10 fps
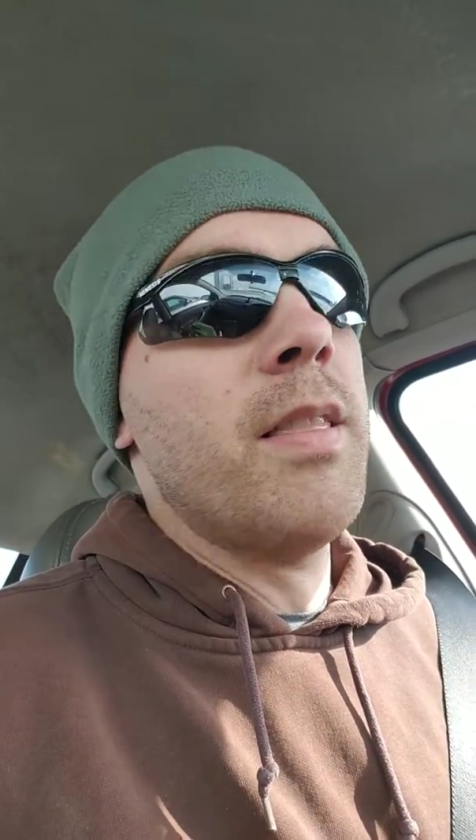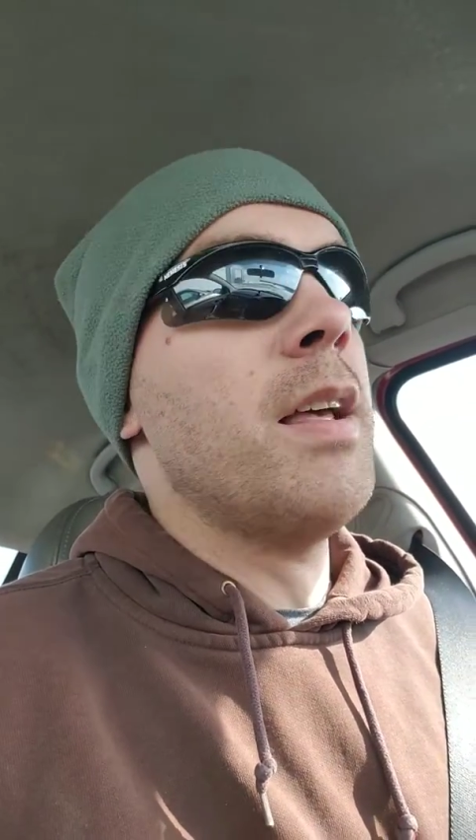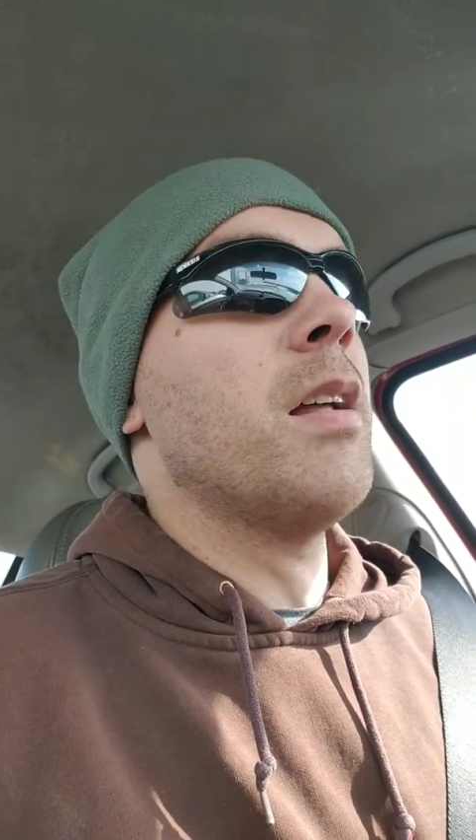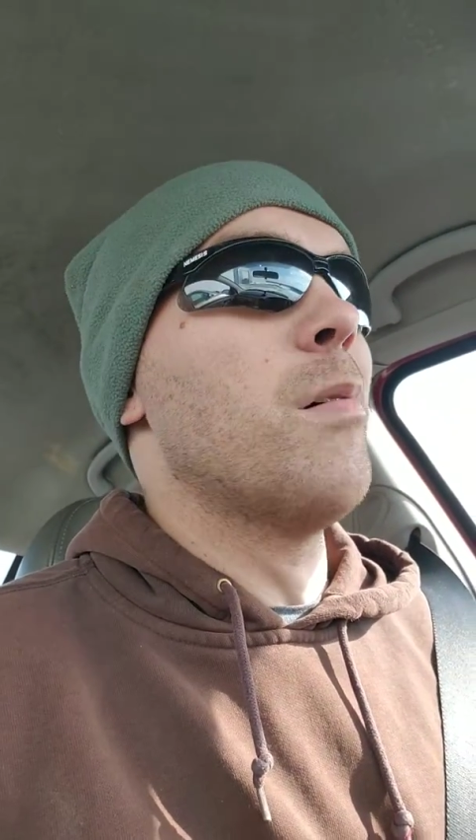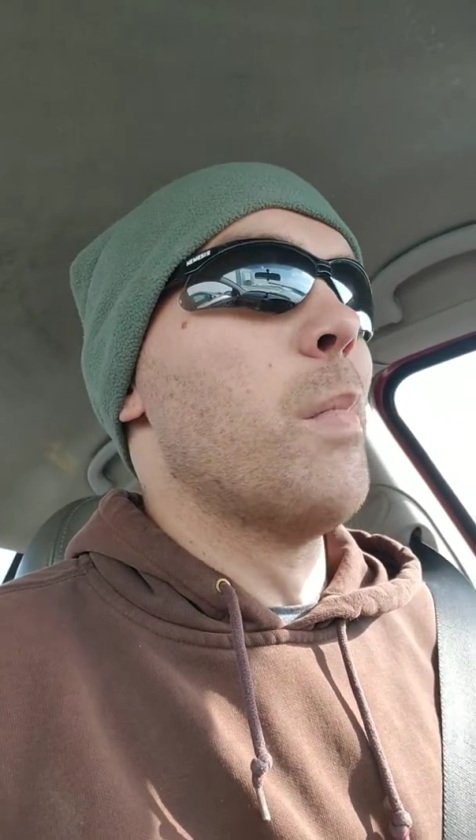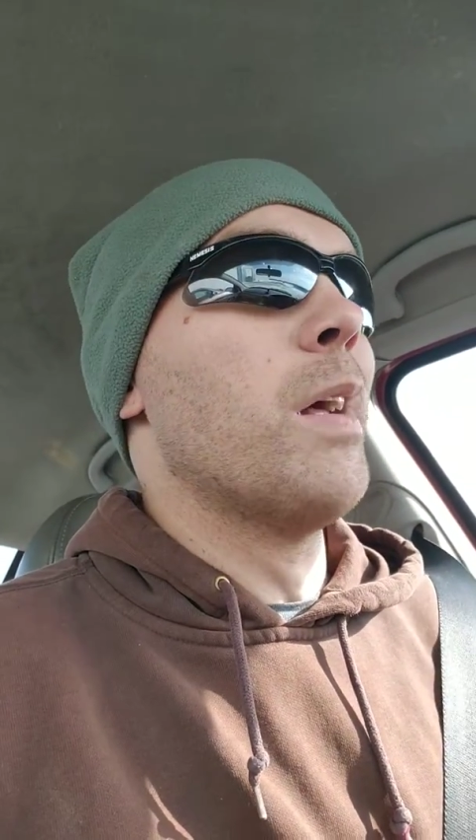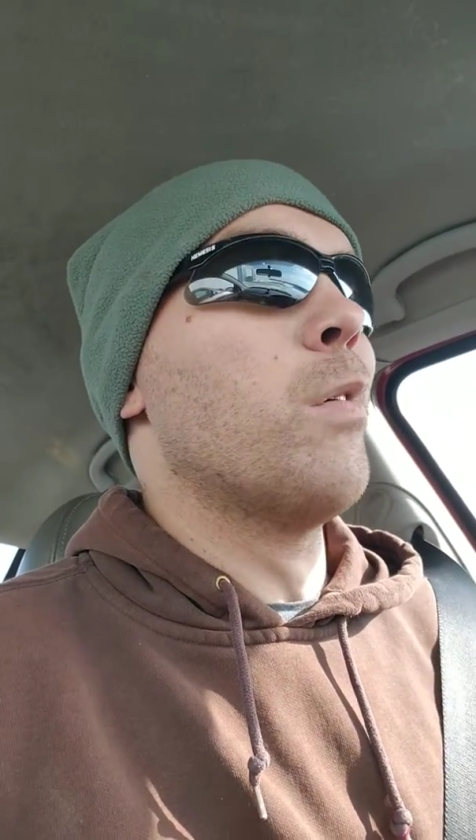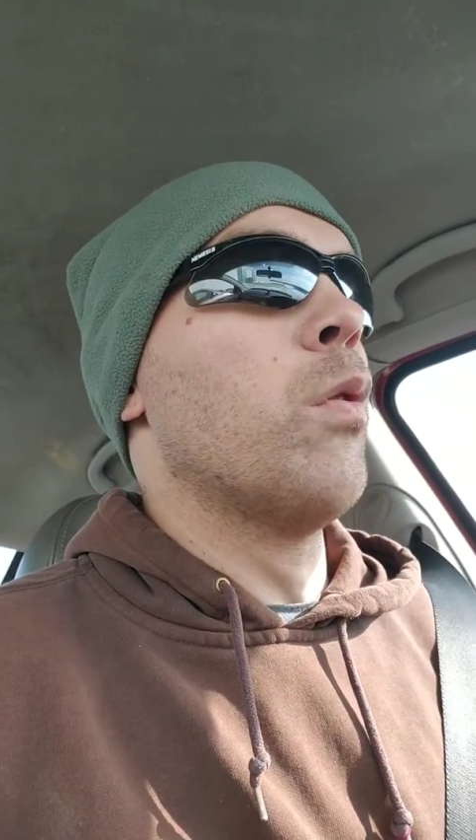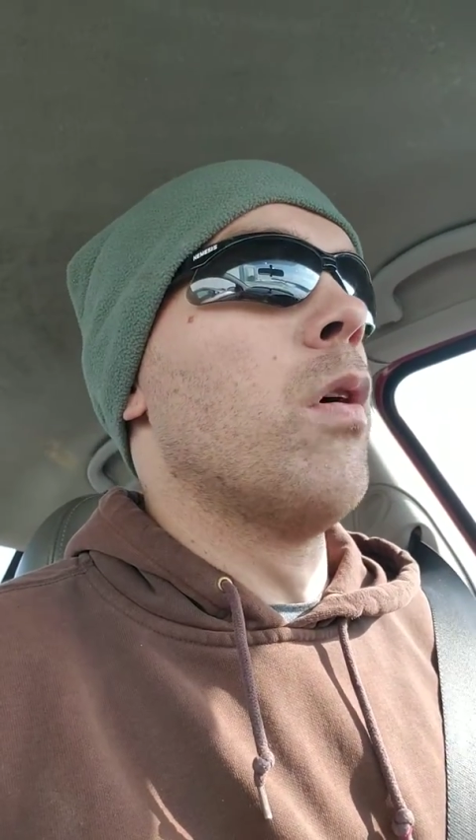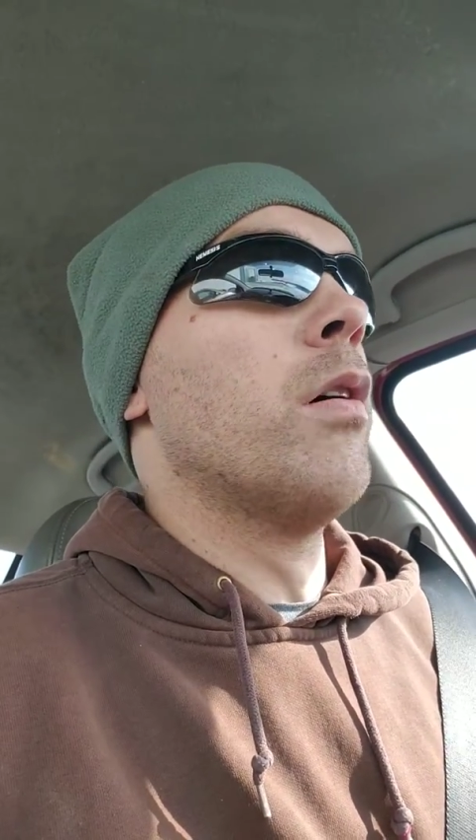thing, and it might
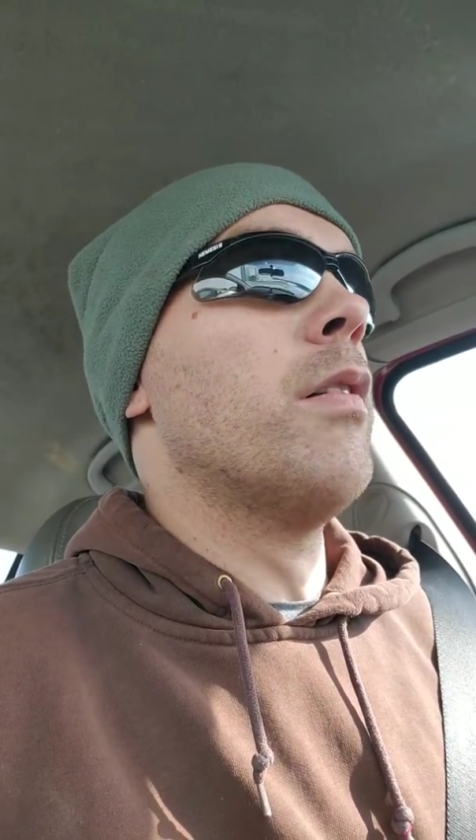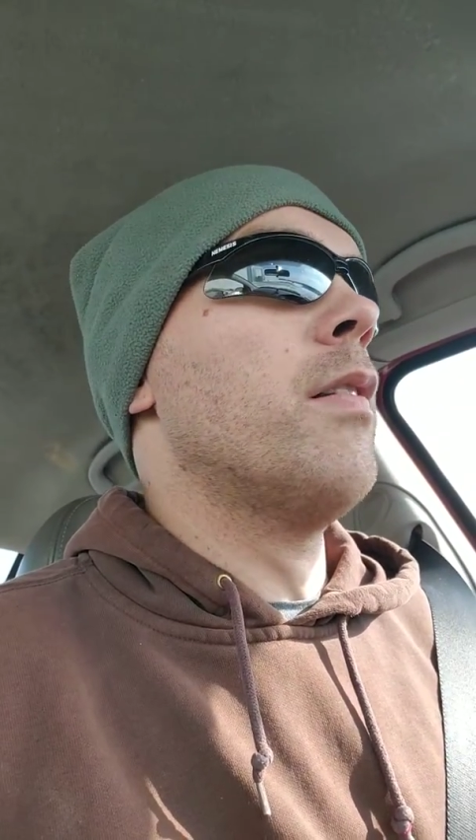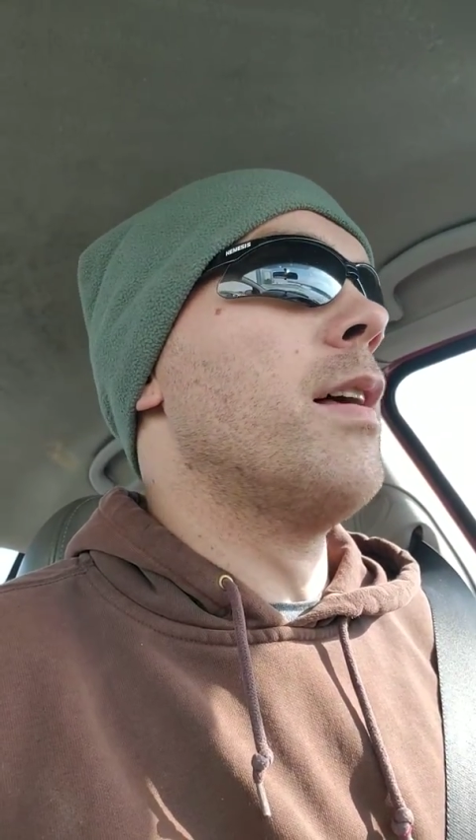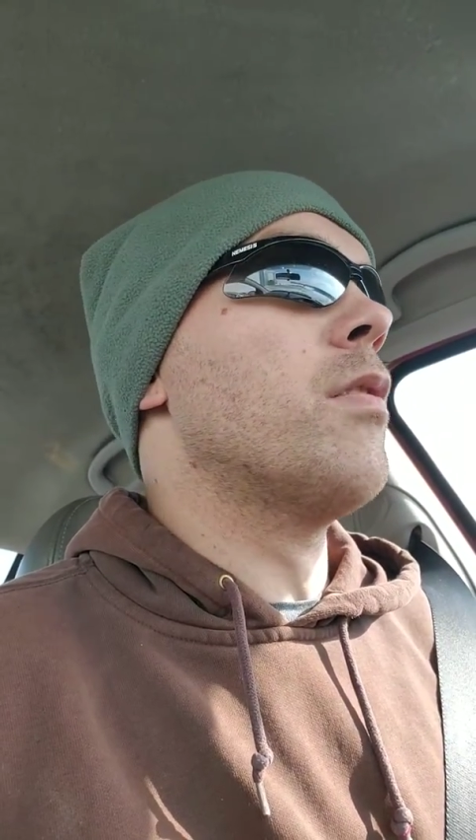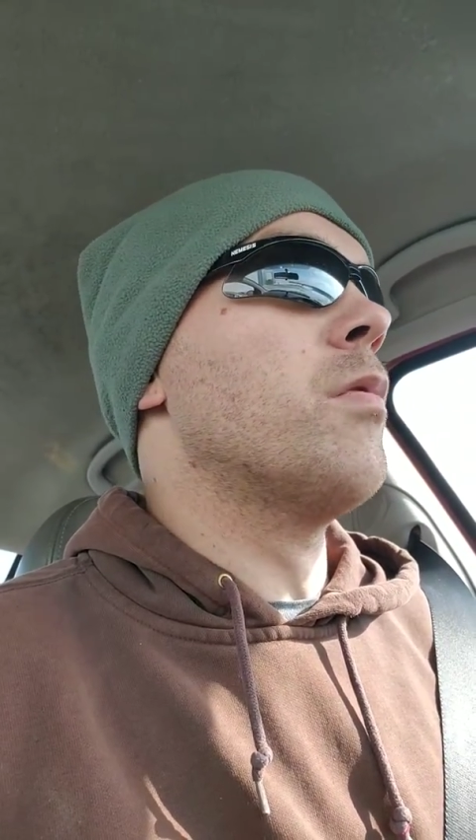go longer than that.